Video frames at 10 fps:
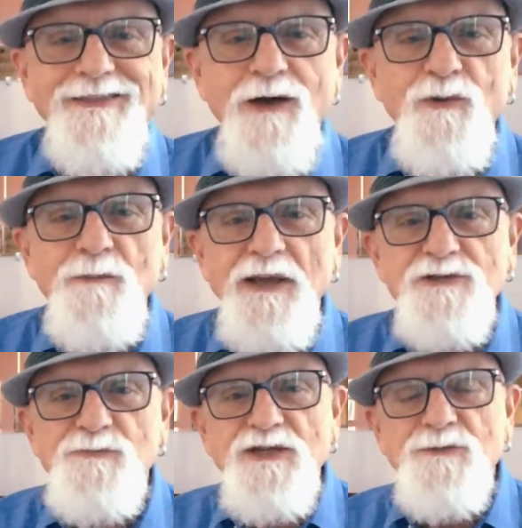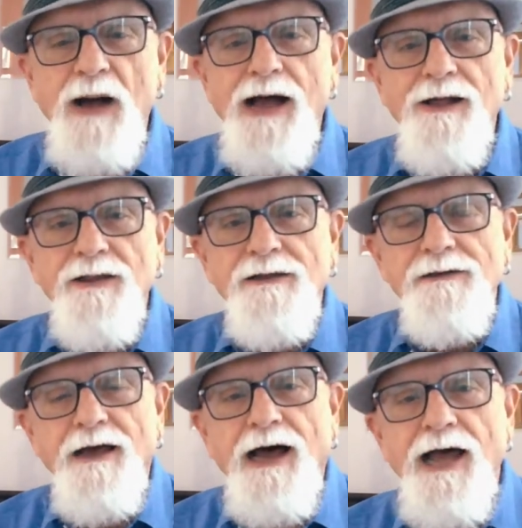That one makes me smile.
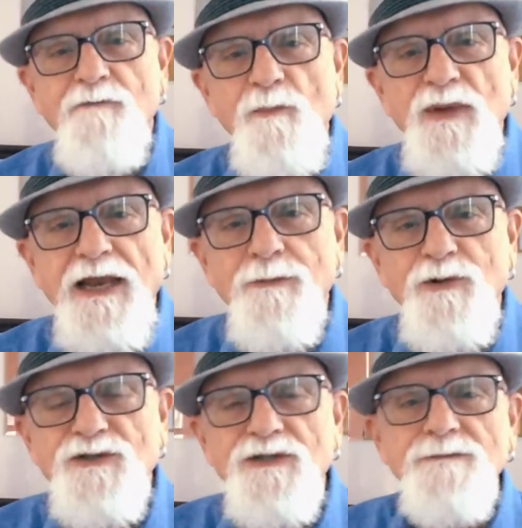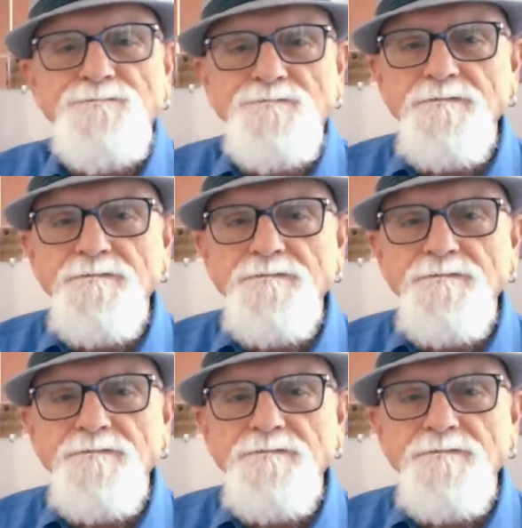I haven't been able to